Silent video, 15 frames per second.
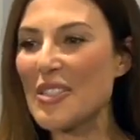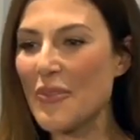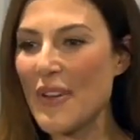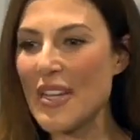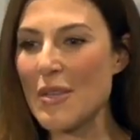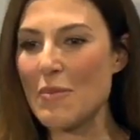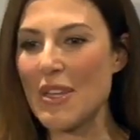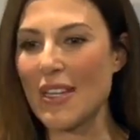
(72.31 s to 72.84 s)

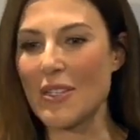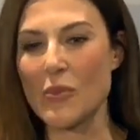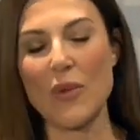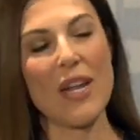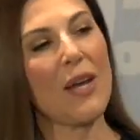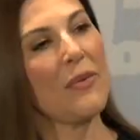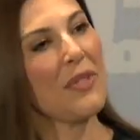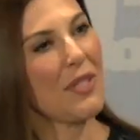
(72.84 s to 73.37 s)
funny because
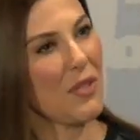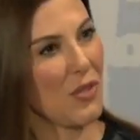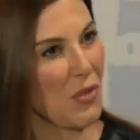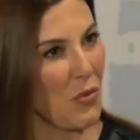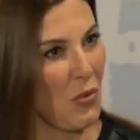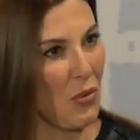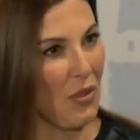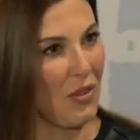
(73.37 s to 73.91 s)
when I was in
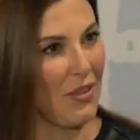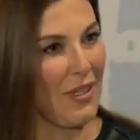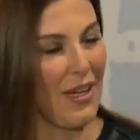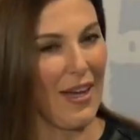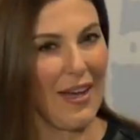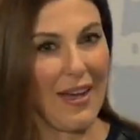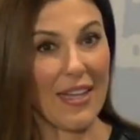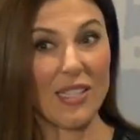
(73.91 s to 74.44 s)
school,
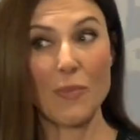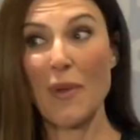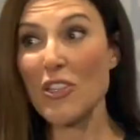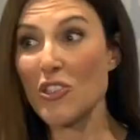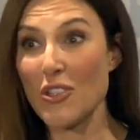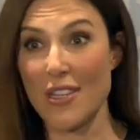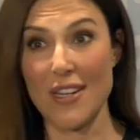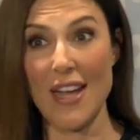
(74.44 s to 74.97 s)

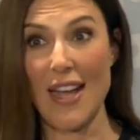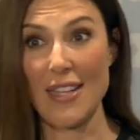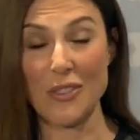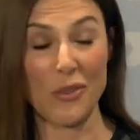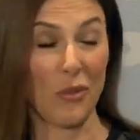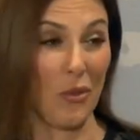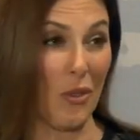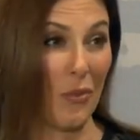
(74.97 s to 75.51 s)
especially in high
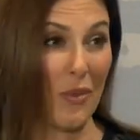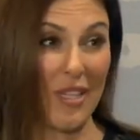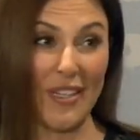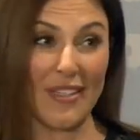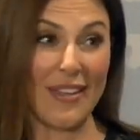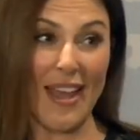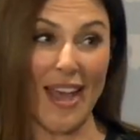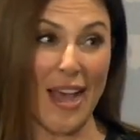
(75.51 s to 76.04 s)
school, we
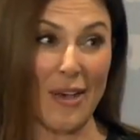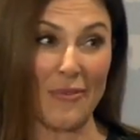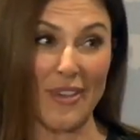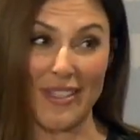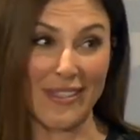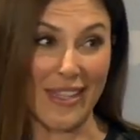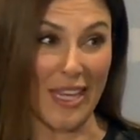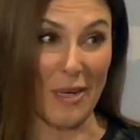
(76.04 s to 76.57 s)
didn't have
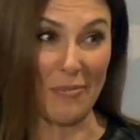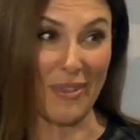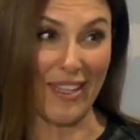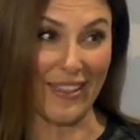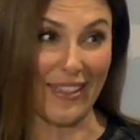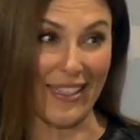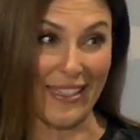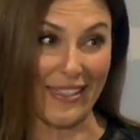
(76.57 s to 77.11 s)
a setup
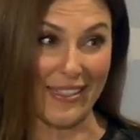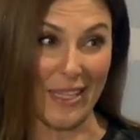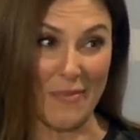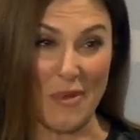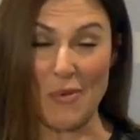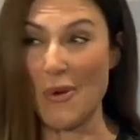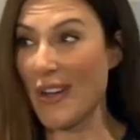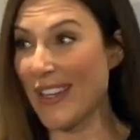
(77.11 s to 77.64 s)
like this. I
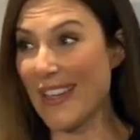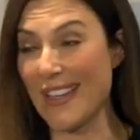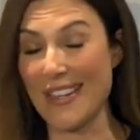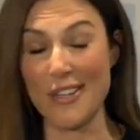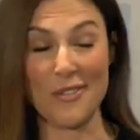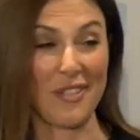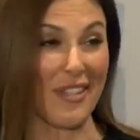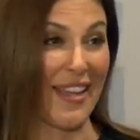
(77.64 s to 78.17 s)
mean, walking in
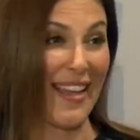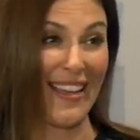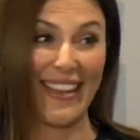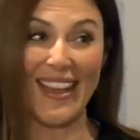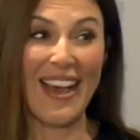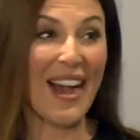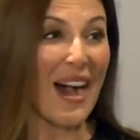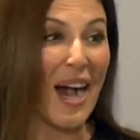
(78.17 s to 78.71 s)
here today,
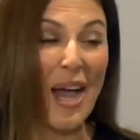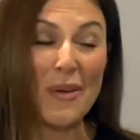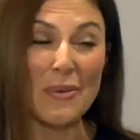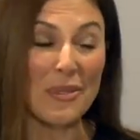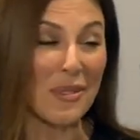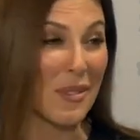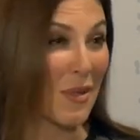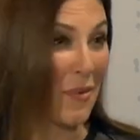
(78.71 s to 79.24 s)
I
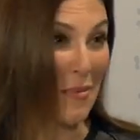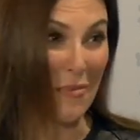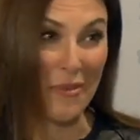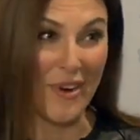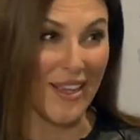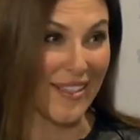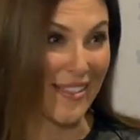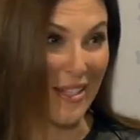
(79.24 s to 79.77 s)
was so
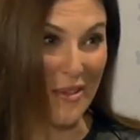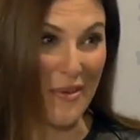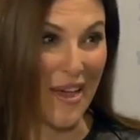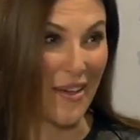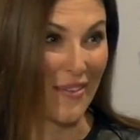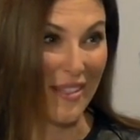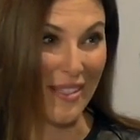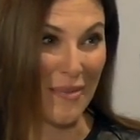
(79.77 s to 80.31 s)
impressed that you
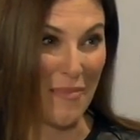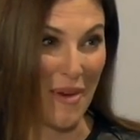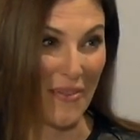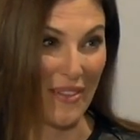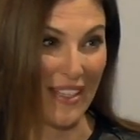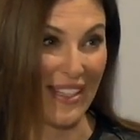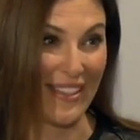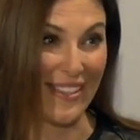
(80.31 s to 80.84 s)
have this at
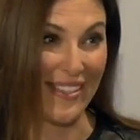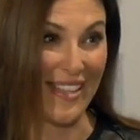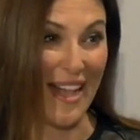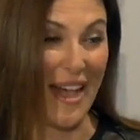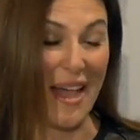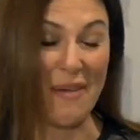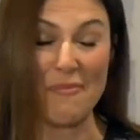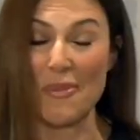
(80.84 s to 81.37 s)
Beverly Hills
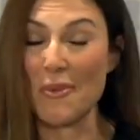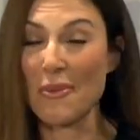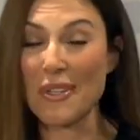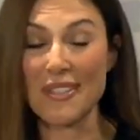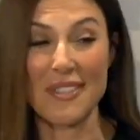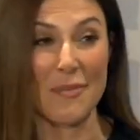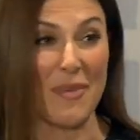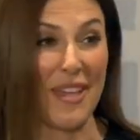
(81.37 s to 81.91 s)
High. I'm
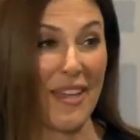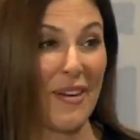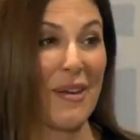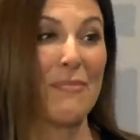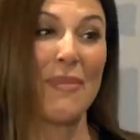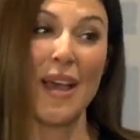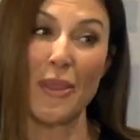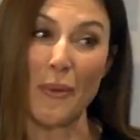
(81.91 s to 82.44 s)
thrilled to be here.
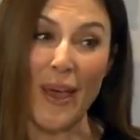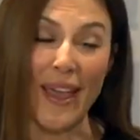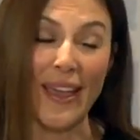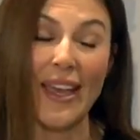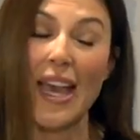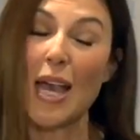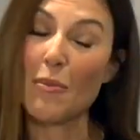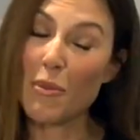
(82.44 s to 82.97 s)
And by the
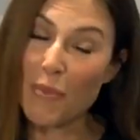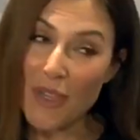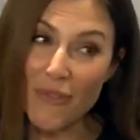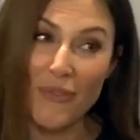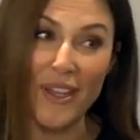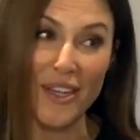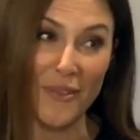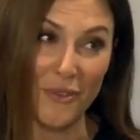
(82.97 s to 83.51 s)
way, I'm a big
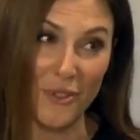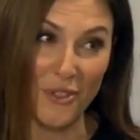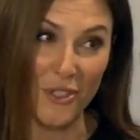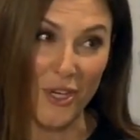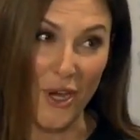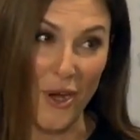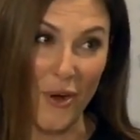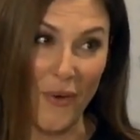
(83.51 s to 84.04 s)
fan of your show,